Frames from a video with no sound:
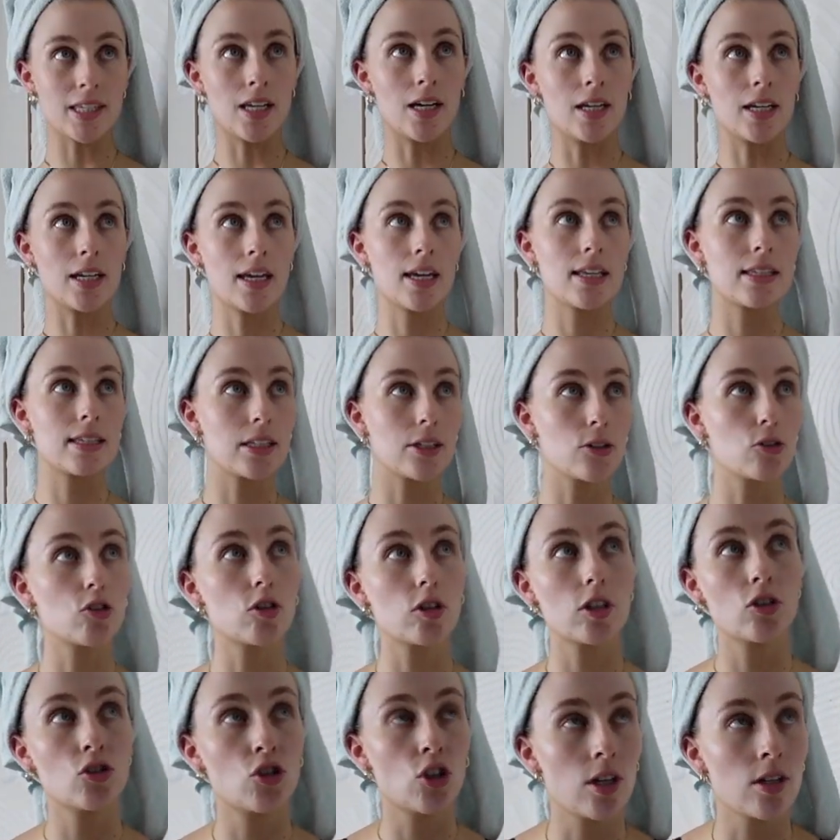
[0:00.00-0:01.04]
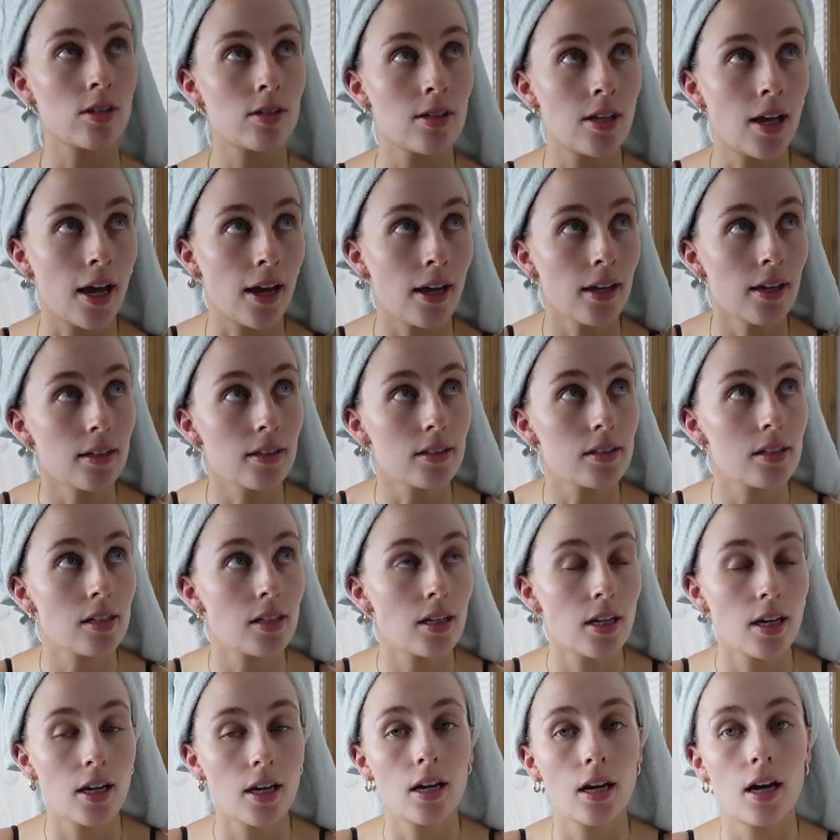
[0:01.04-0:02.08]
Sun has literally just set.
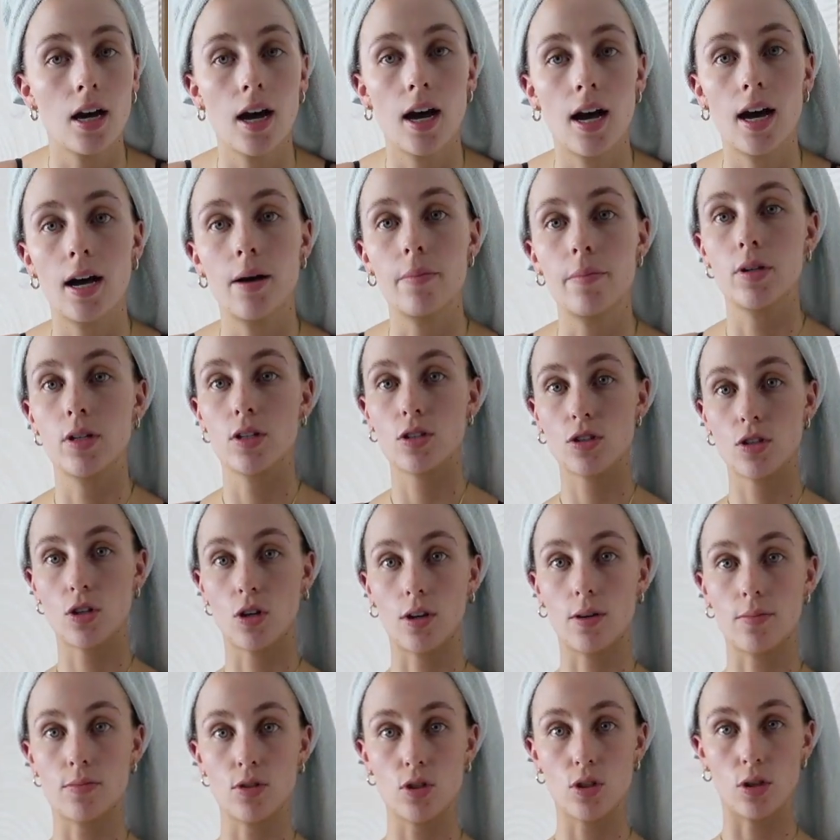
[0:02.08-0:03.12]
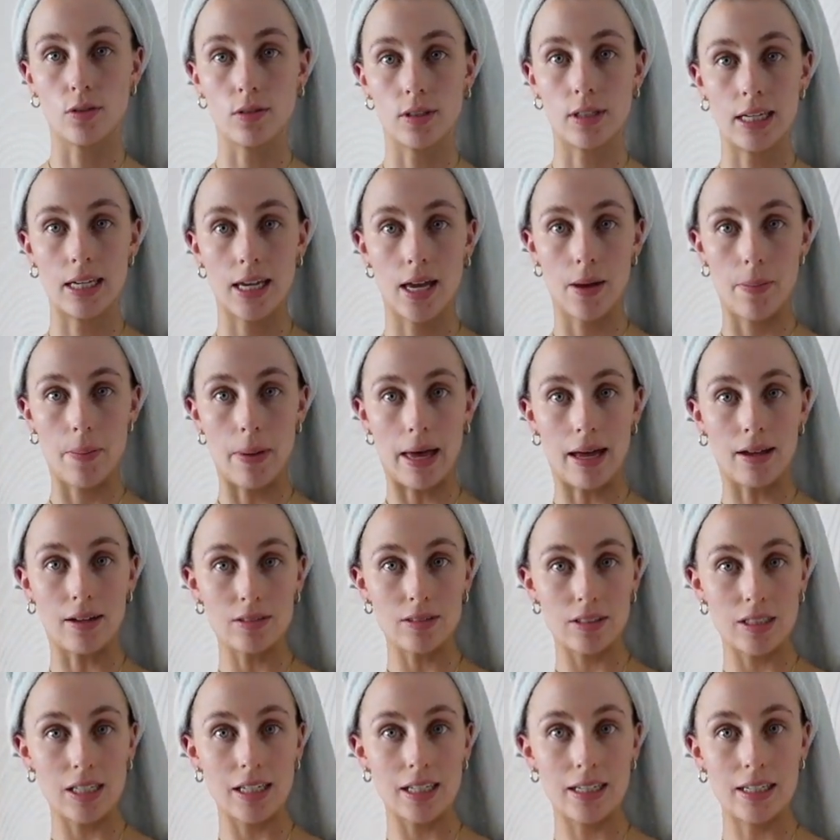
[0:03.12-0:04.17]
So I'm sorry
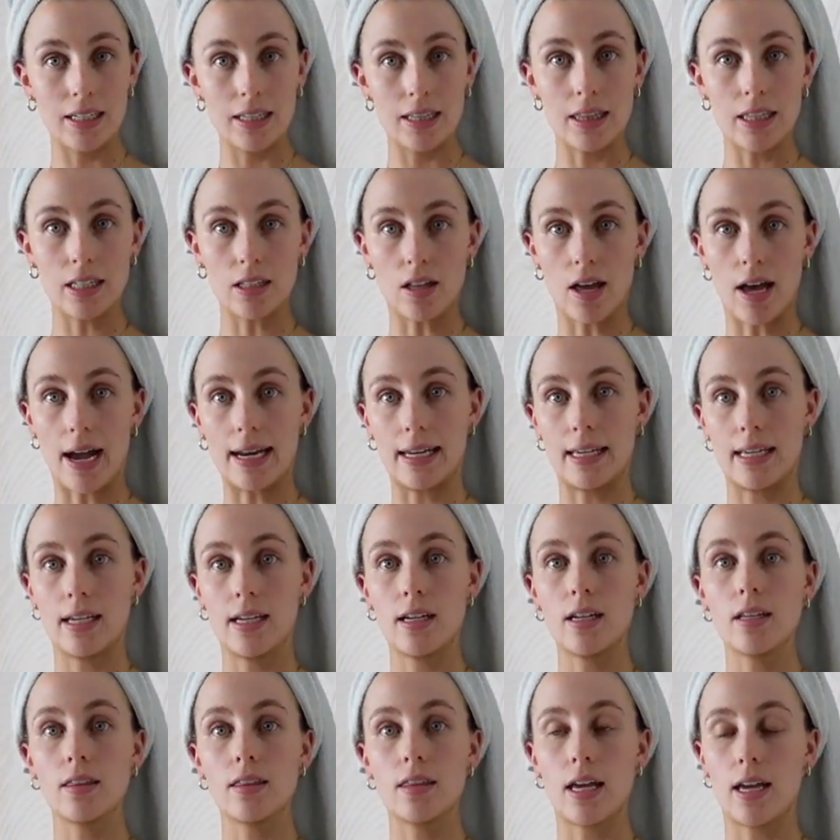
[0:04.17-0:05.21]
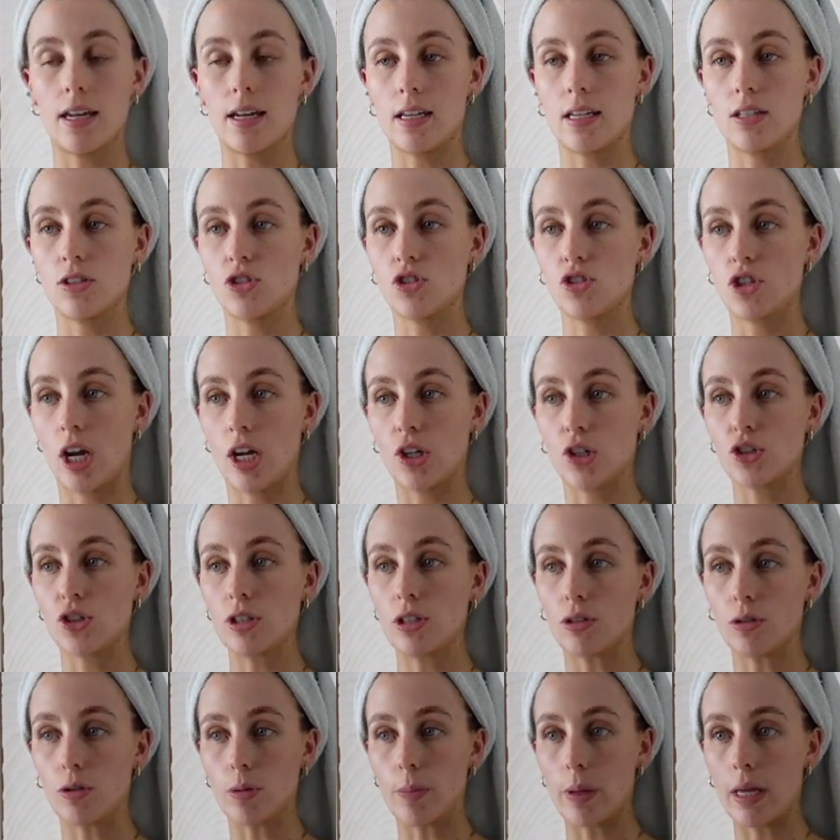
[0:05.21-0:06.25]
about the lighting, that it's changed a
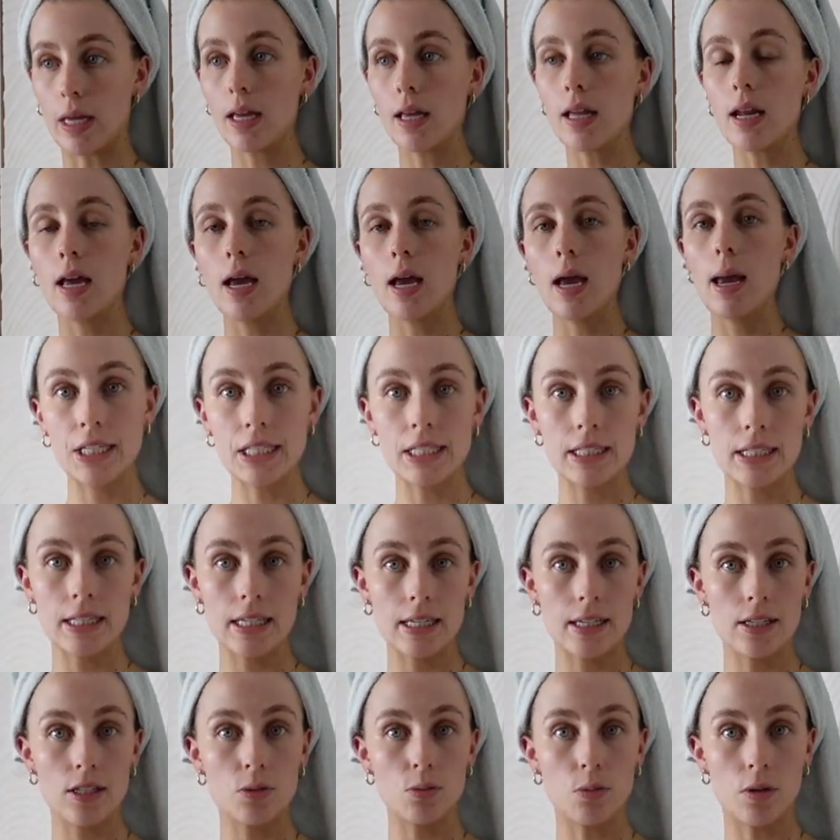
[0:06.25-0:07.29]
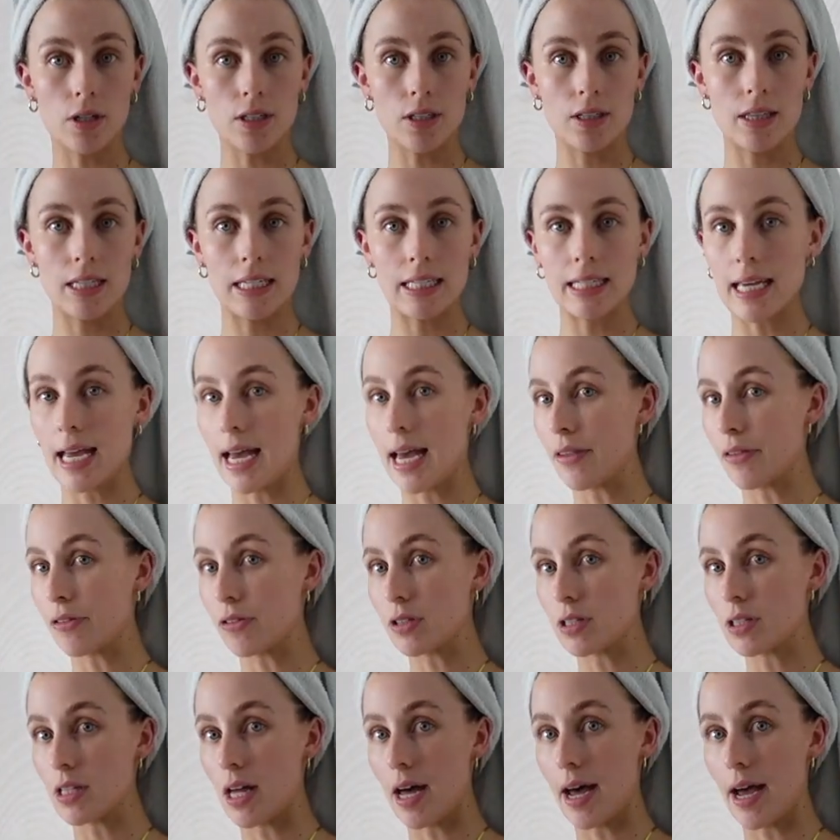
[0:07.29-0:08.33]
little bit. This is what the tan
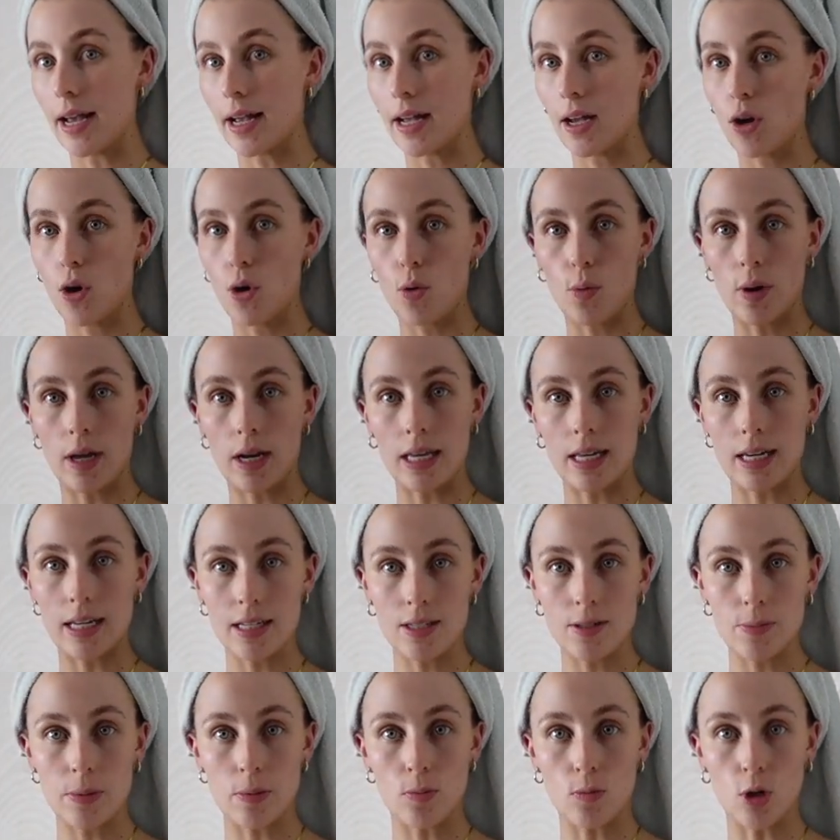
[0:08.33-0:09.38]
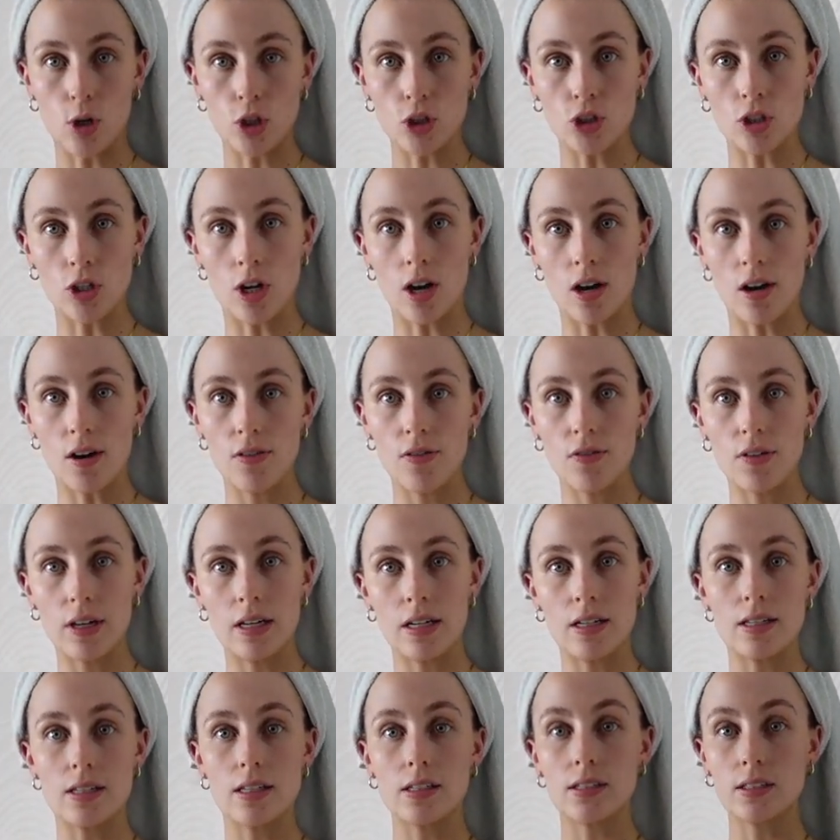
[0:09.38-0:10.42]
looks like when it has been washed off. It
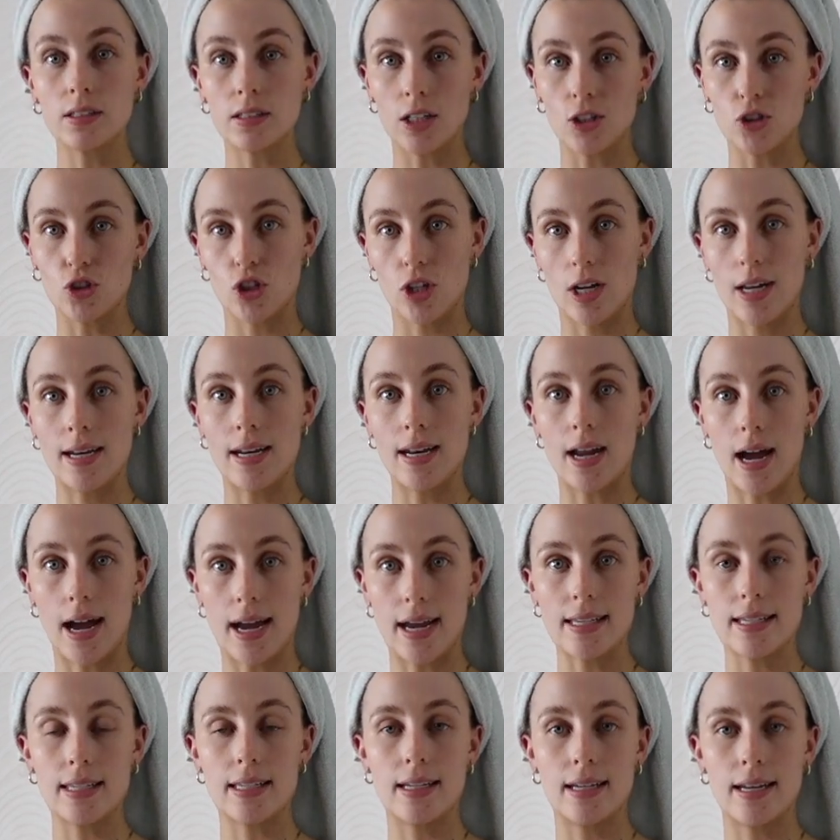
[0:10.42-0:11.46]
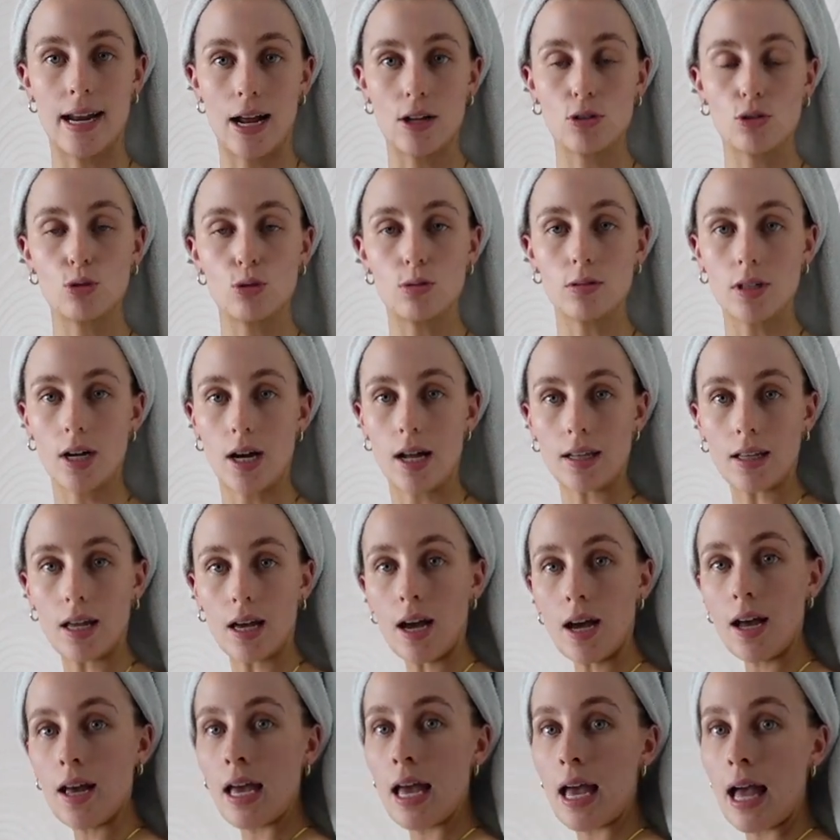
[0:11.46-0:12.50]
is such a nice natural
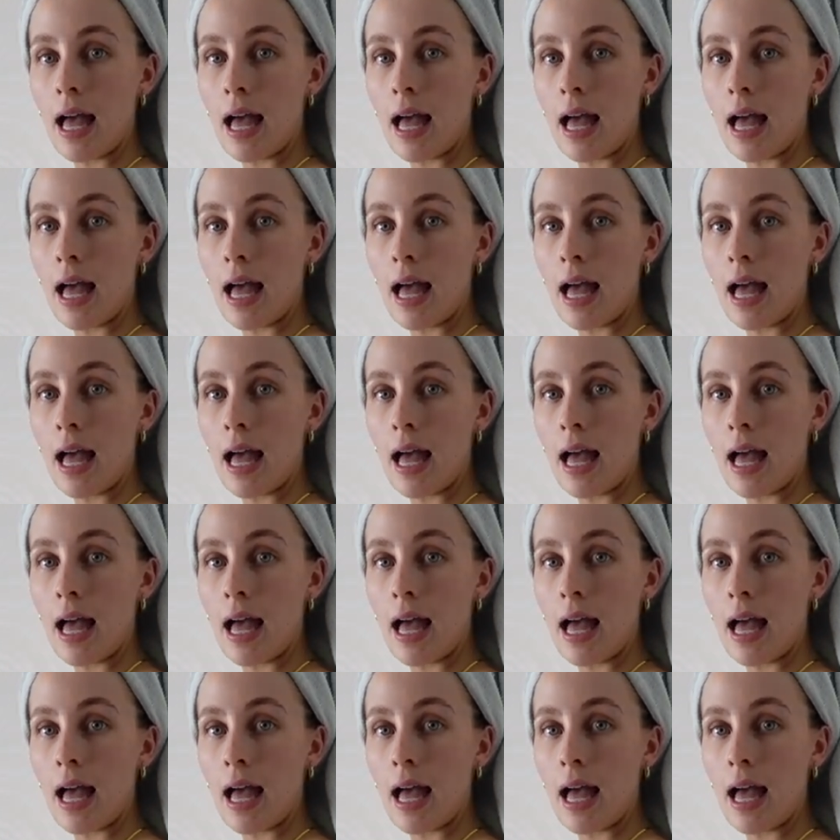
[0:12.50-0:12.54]
color.